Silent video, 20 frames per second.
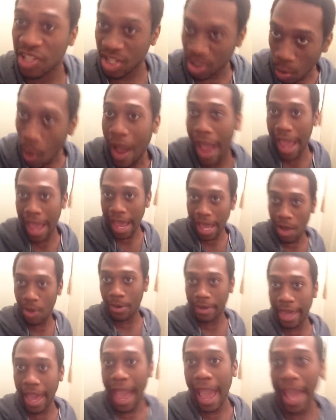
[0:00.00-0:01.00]
Swang,
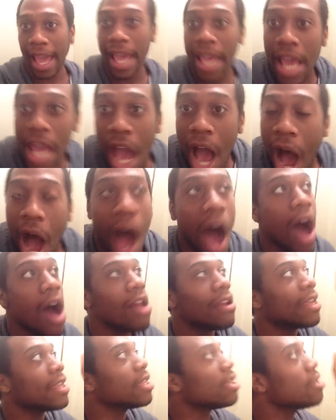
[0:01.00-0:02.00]
okay?
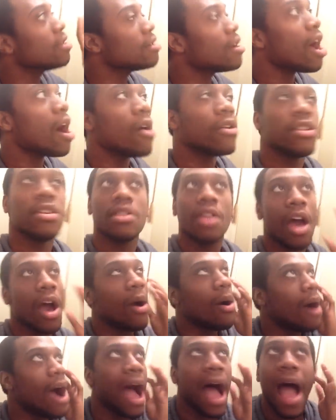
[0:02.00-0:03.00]
All the, you know, you
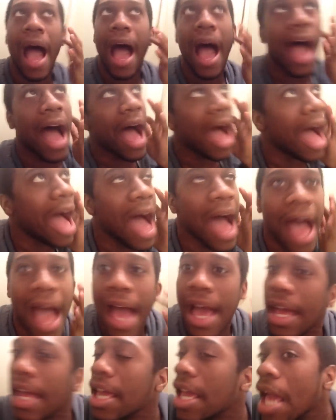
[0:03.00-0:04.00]
know, I,
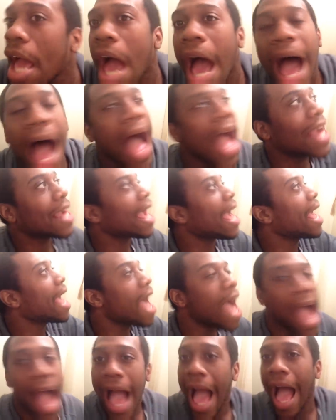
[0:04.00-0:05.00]
I can't,
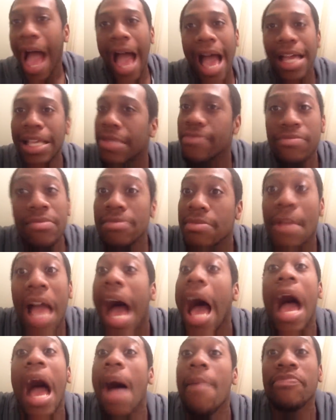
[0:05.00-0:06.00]
I, I
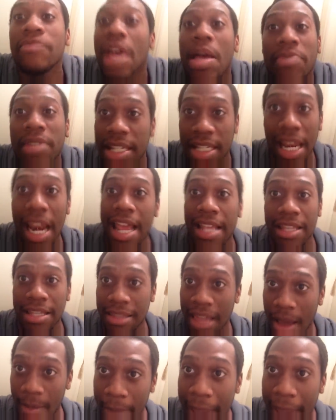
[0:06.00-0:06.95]
I, am I'm, I'm just glad that they're